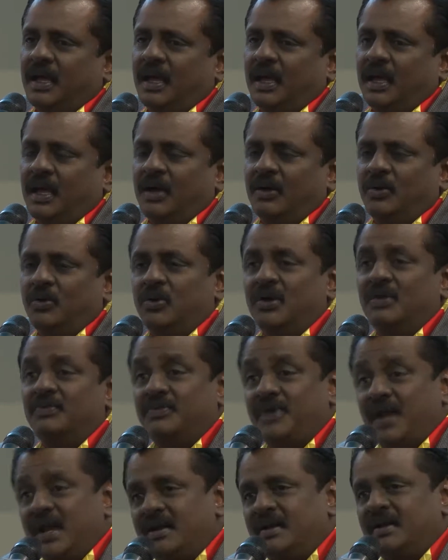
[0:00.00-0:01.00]
who
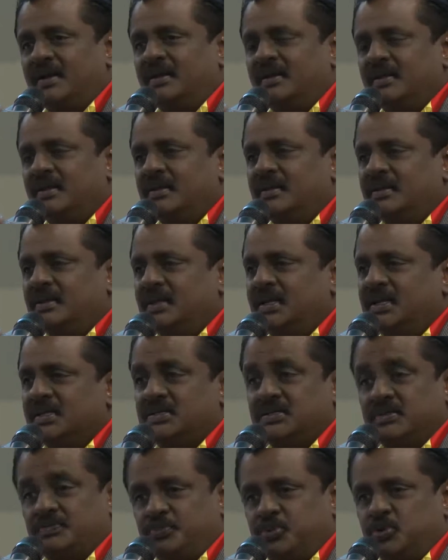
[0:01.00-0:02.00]
have rendered their
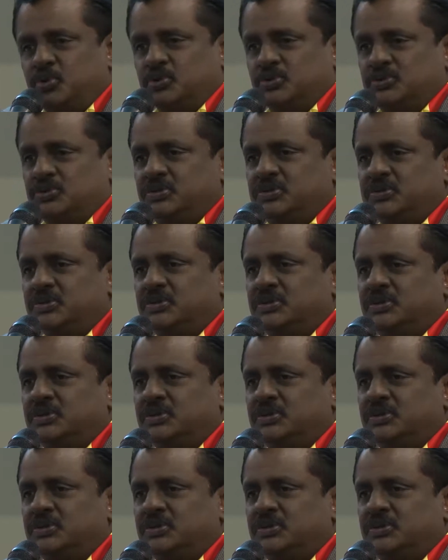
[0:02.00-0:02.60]
support